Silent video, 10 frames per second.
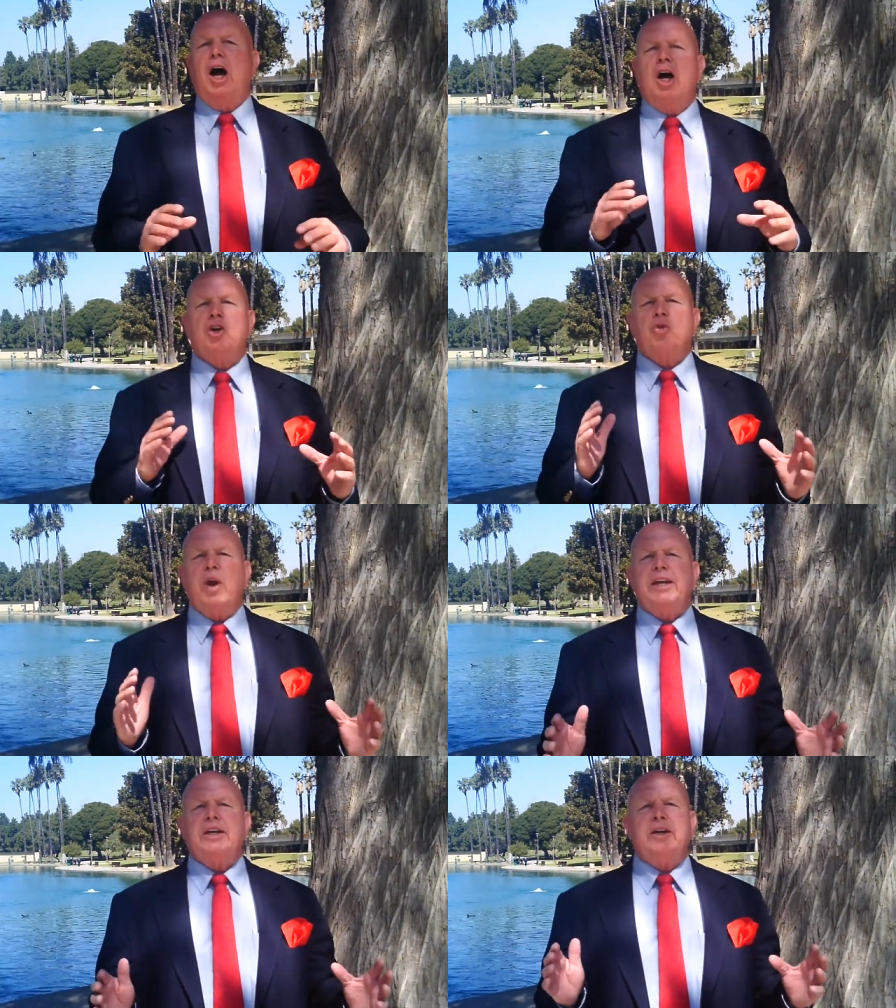a
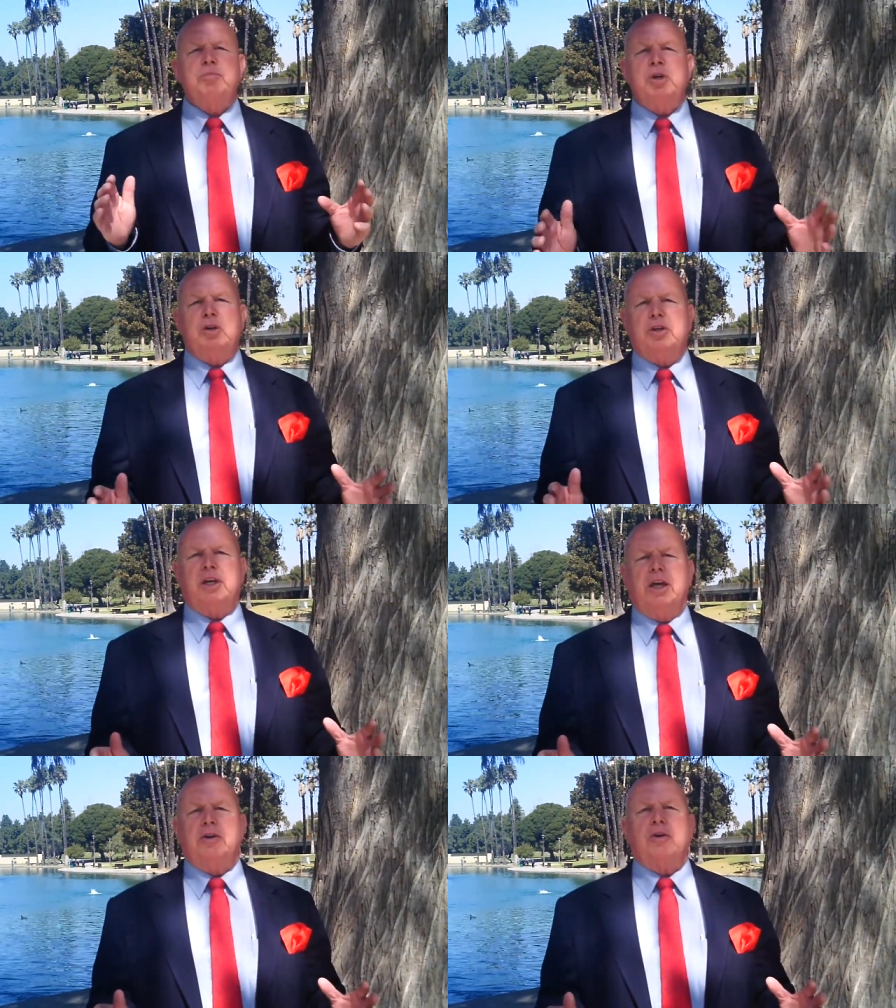great
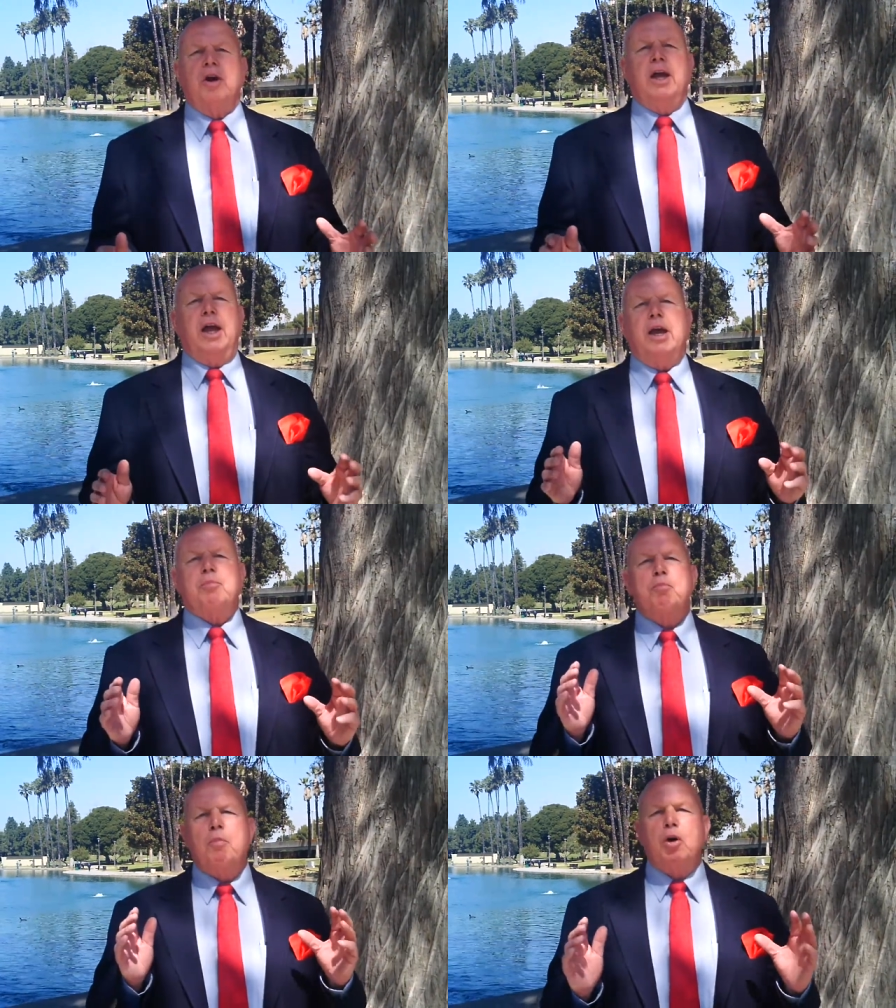communicator, and
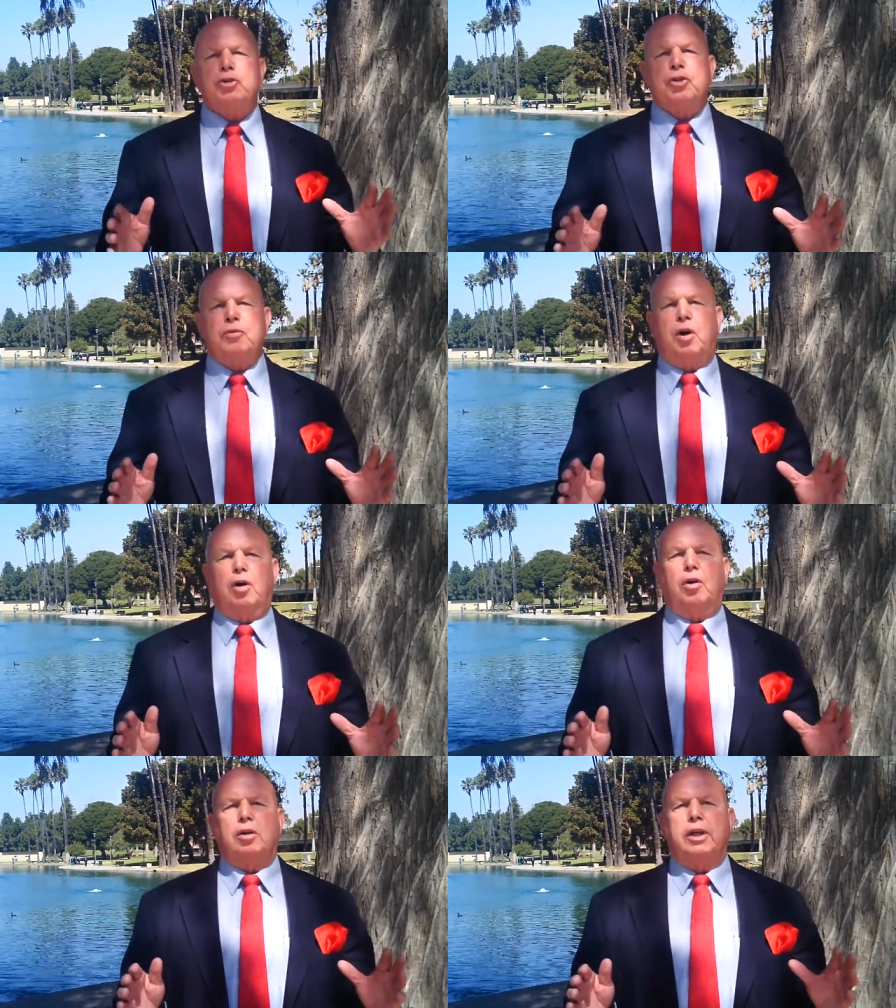most of
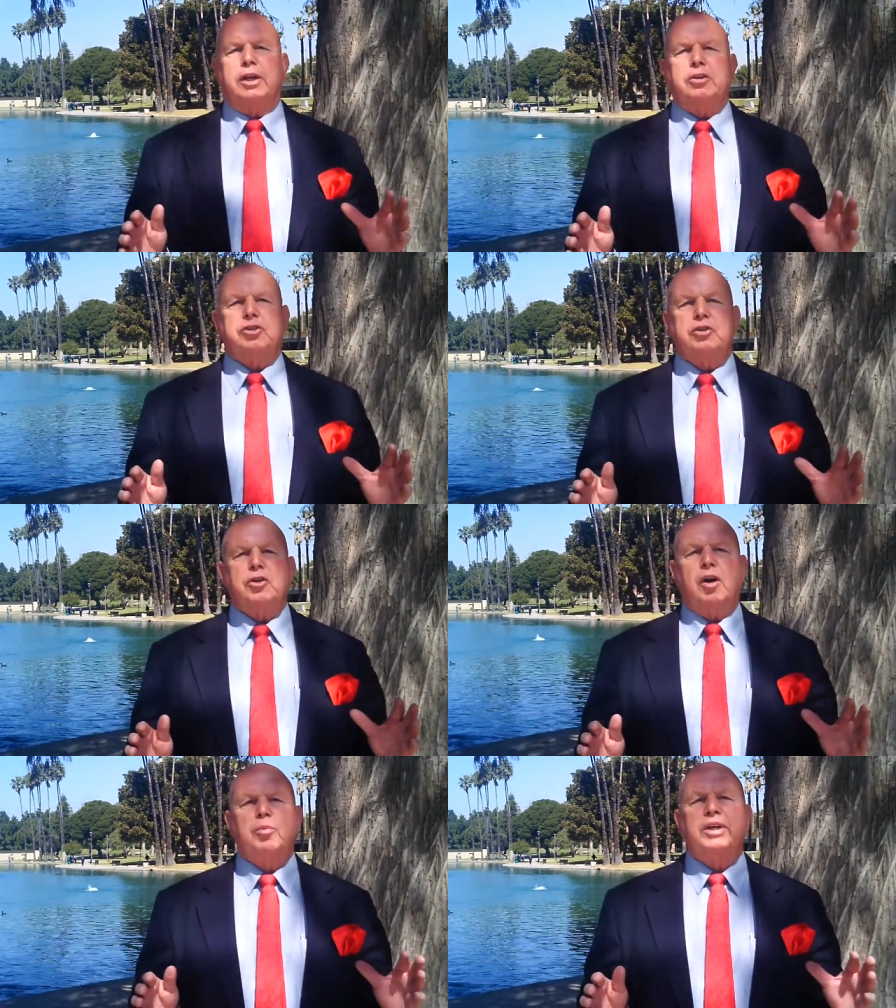all, ladies and
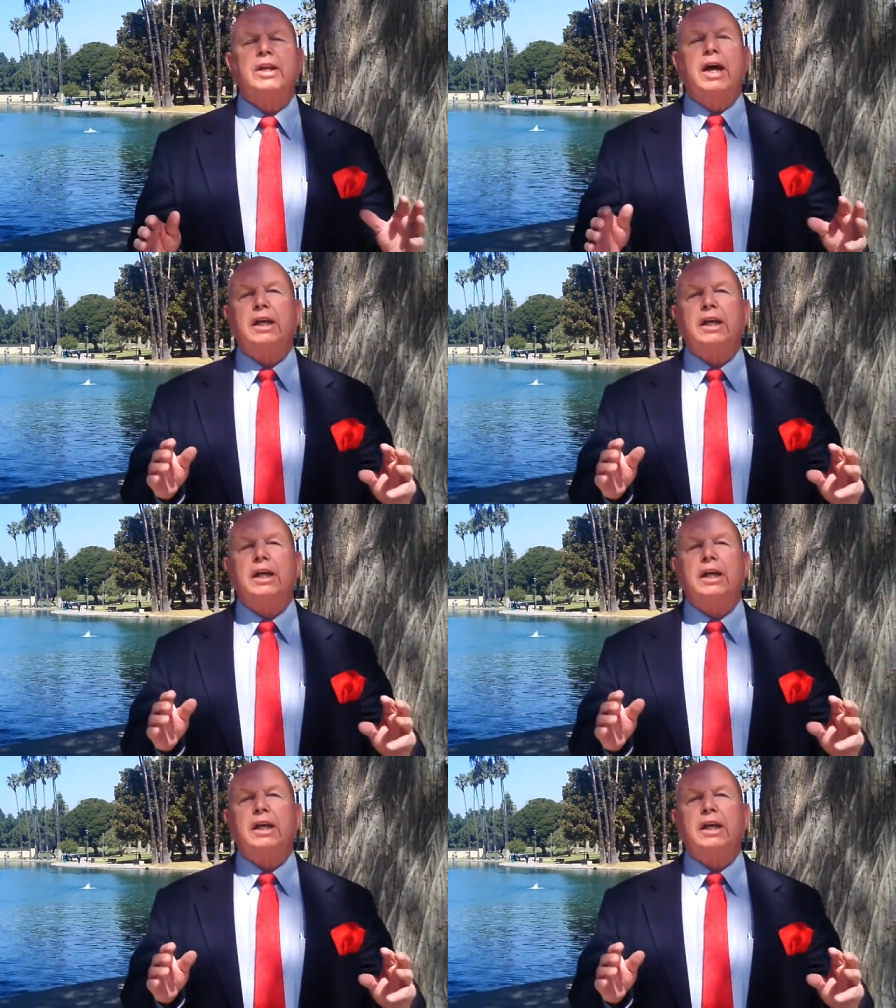gentlemen,